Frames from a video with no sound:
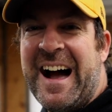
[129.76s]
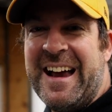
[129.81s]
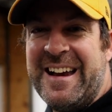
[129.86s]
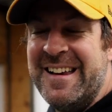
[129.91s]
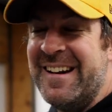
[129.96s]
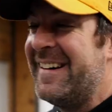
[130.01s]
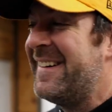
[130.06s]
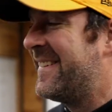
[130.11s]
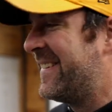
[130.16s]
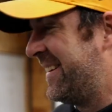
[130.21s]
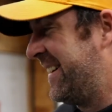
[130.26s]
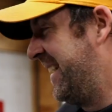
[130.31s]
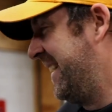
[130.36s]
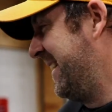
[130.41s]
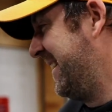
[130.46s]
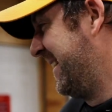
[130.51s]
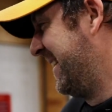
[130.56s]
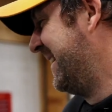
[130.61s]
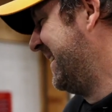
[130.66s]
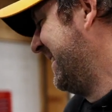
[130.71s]
I know.
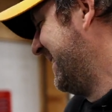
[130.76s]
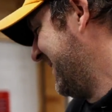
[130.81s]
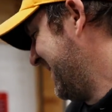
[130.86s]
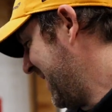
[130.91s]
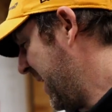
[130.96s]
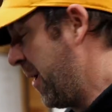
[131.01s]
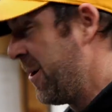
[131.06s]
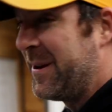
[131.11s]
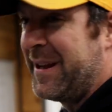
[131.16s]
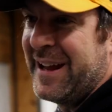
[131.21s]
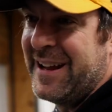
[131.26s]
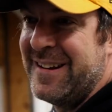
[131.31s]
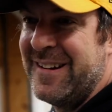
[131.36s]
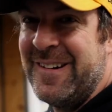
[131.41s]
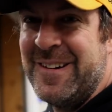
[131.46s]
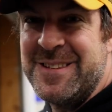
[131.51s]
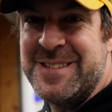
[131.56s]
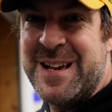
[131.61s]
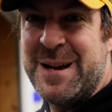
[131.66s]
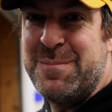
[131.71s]
Oh yeah,
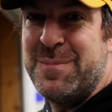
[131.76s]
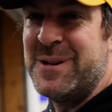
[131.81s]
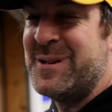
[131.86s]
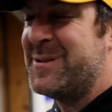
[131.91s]
no, it's not